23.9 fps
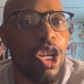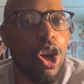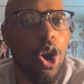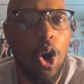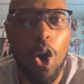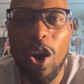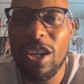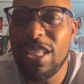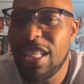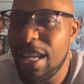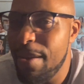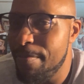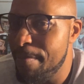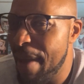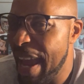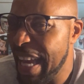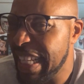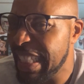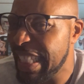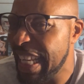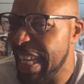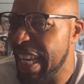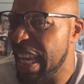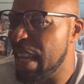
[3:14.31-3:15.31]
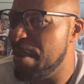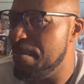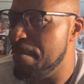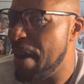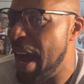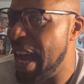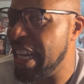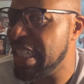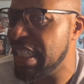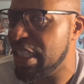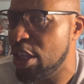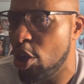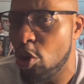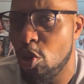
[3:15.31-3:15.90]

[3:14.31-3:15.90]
or the Mexican monster.